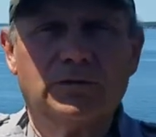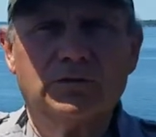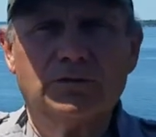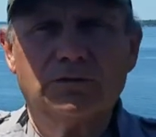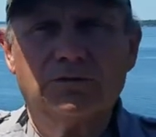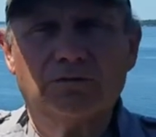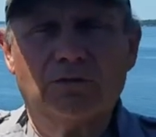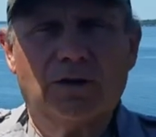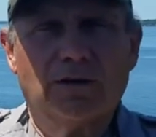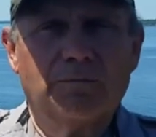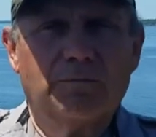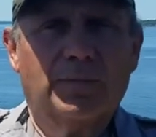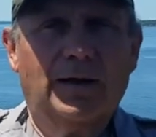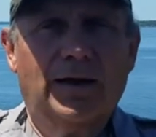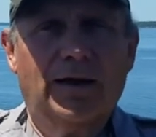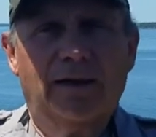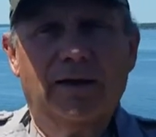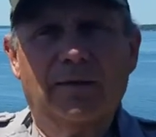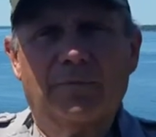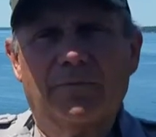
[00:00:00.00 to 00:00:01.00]
to try to
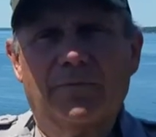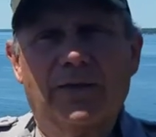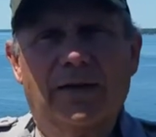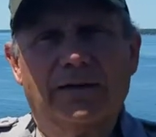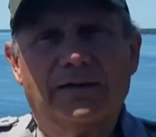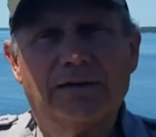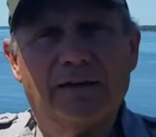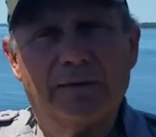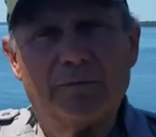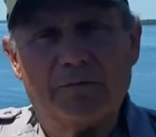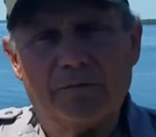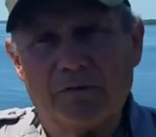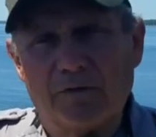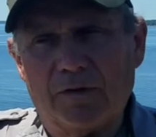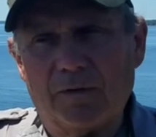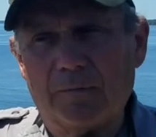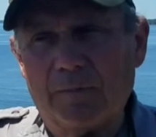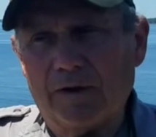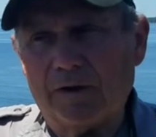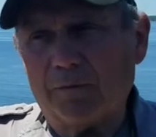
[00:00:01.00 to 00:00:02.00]
buy up that type of
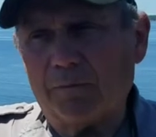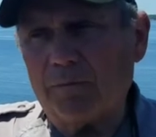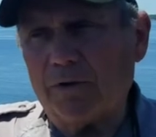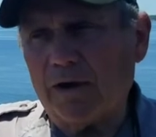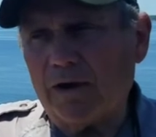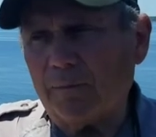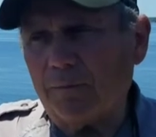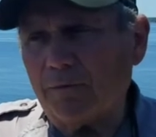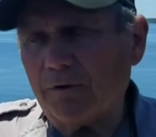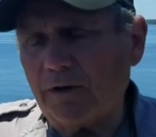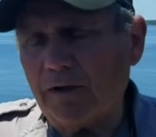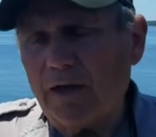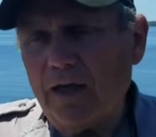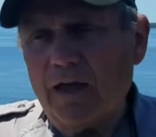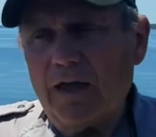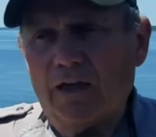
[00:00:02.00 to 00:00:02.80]
amount of property.